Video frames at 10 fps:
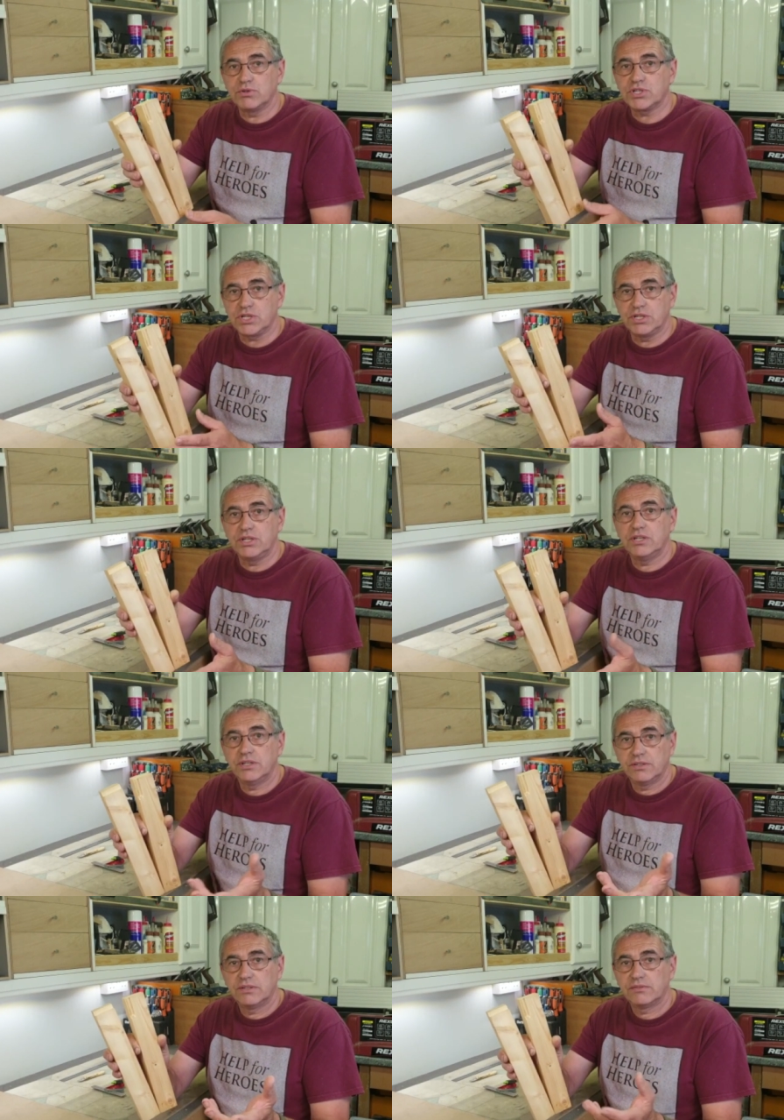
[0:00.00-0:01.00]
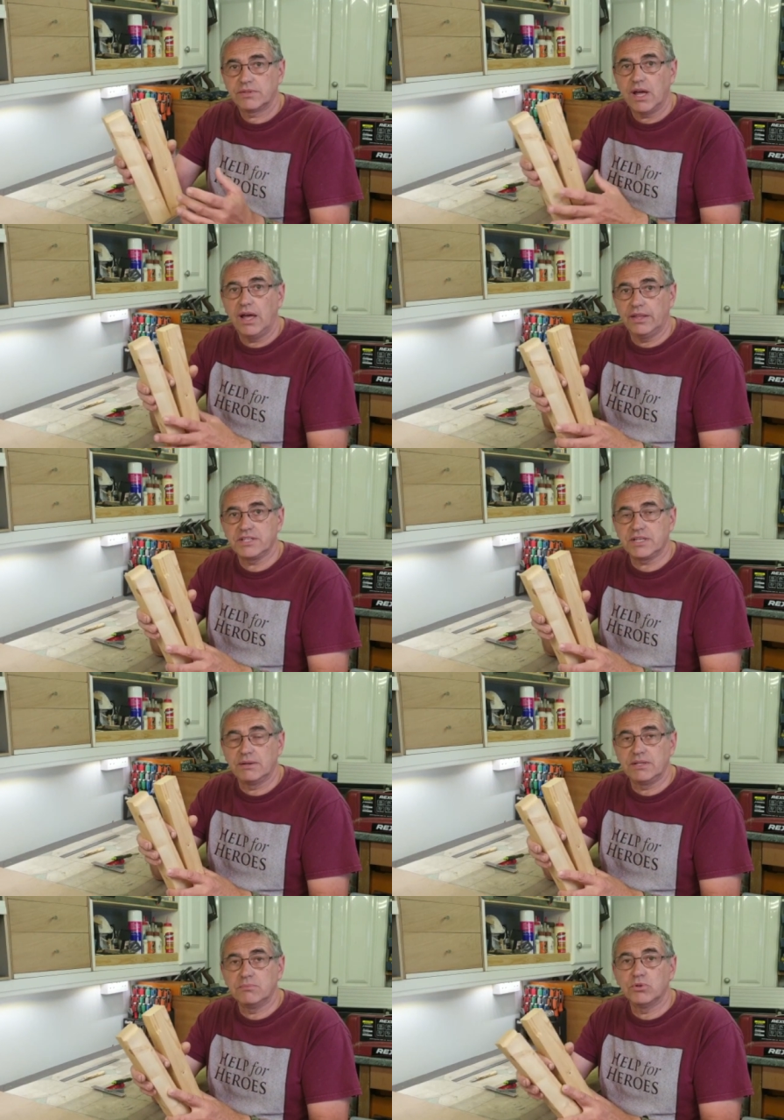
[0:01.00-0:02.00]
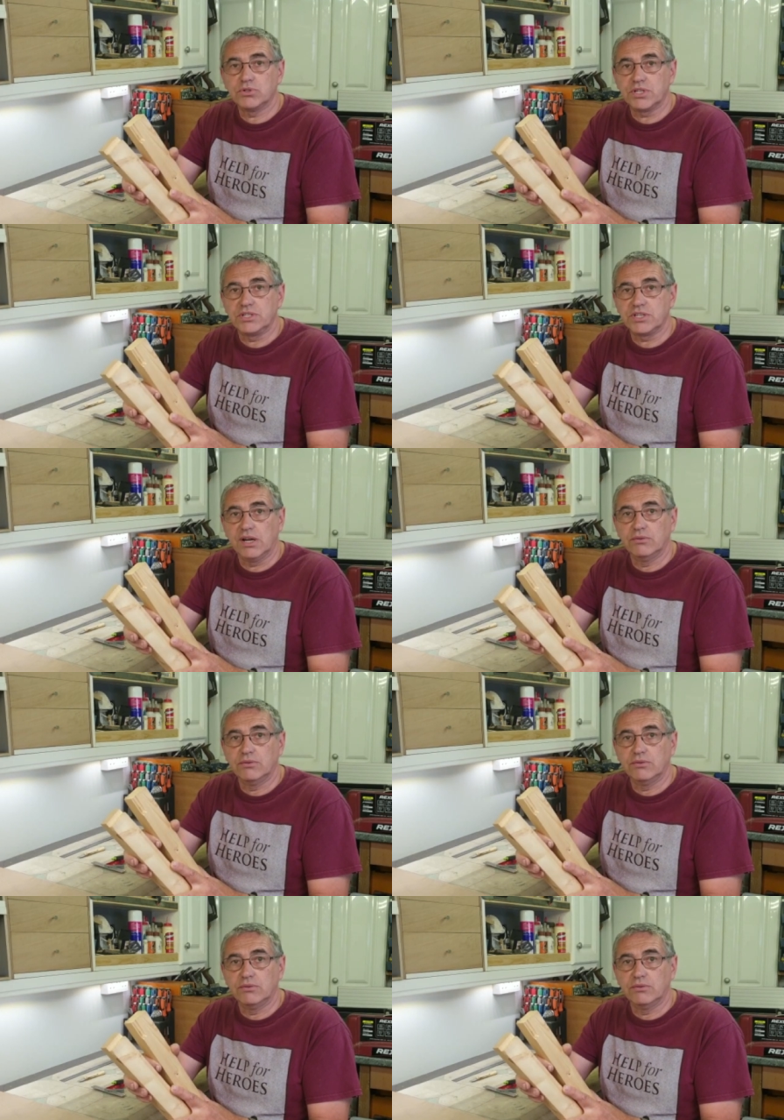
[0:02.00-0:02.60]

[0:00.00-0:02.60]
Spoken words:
see how that's done in more detail.